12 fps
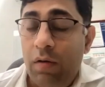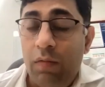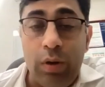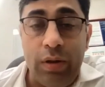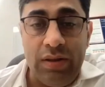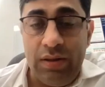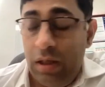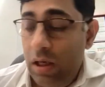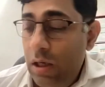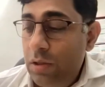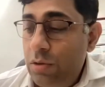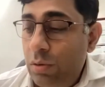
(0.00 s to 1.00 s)
what is.
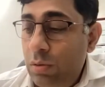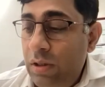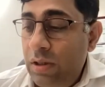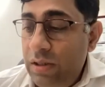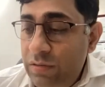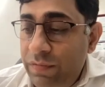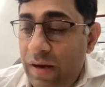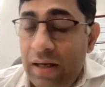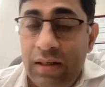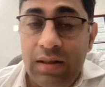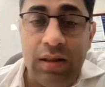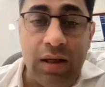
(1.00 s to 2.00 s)
So the risk
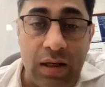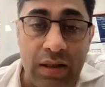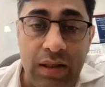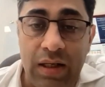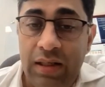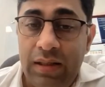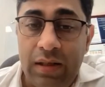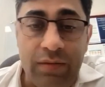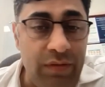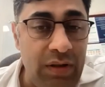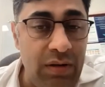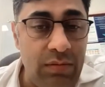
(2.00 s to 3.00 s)
factor currently
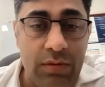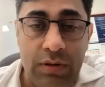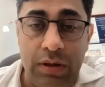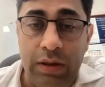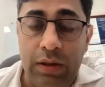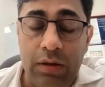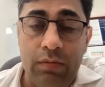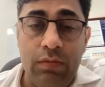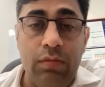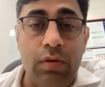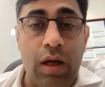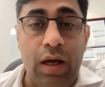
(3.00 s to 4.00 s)
that we see,
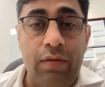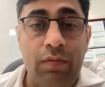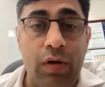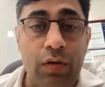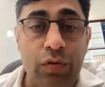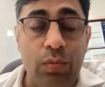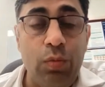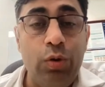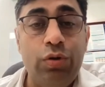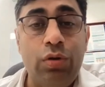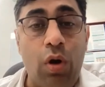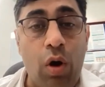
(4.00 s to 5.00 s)
and one of the
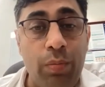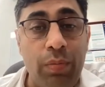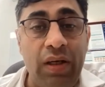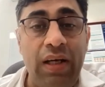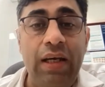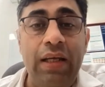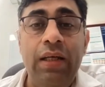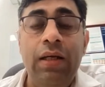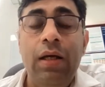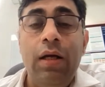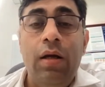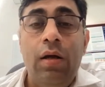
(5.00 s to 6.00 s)
most
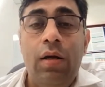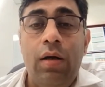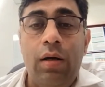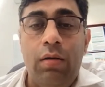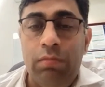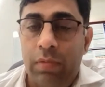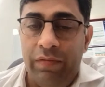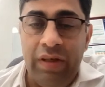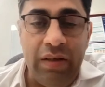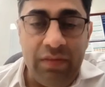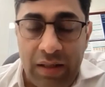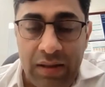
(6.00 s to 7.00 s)
commonly,
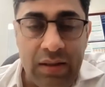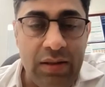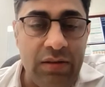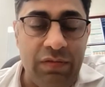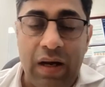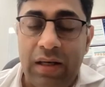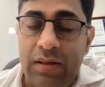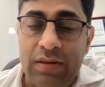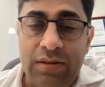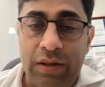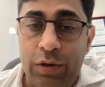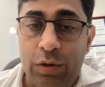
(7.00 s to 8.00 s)
we divide the risk
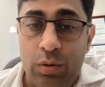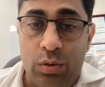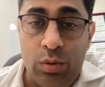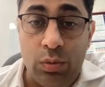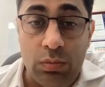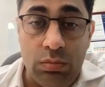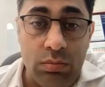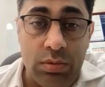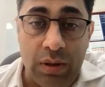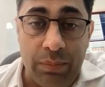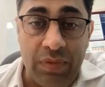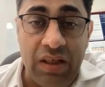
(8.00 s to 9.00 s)
factors into
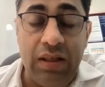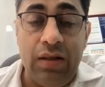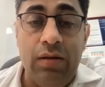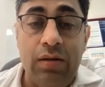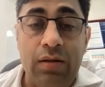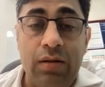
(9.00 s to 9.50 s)
something